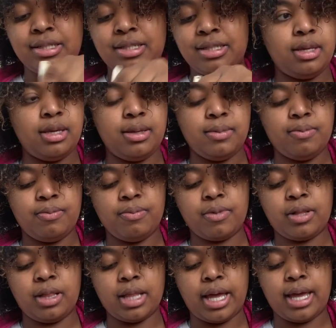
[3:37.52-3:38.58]
The
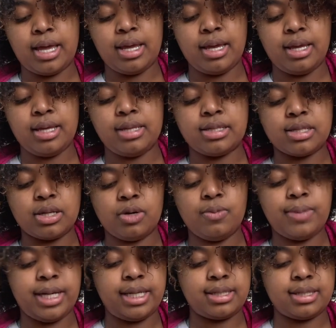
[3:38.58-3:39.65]
clay is so
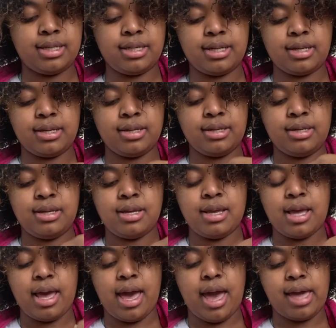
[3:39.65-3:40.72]
basic.
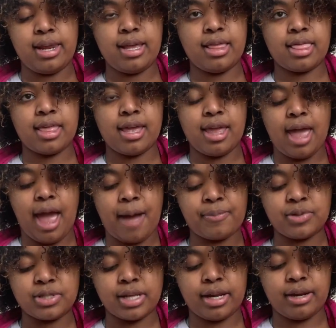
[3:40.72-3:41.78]
Adding the
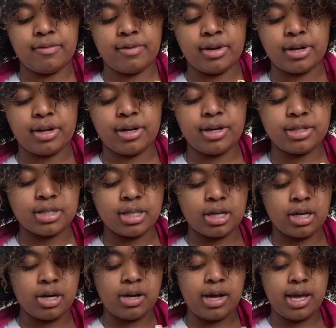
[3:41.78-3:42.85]
apple cider vinegar, it's gonna
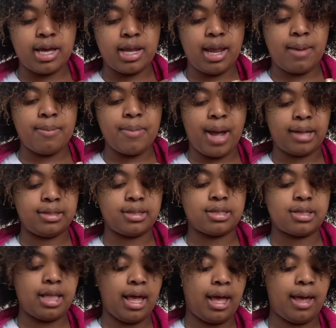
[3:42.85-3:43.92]
go ahead and balance
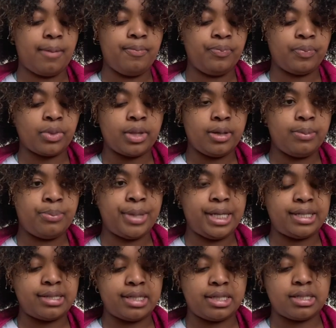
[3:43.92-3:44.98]
that
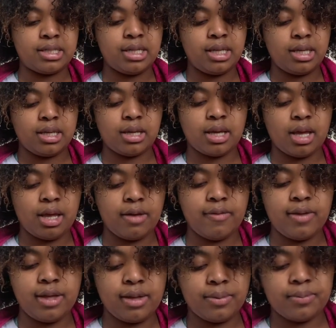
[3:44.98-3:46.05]
basicity of
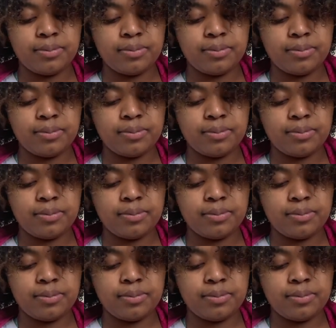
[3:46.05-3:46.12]
it.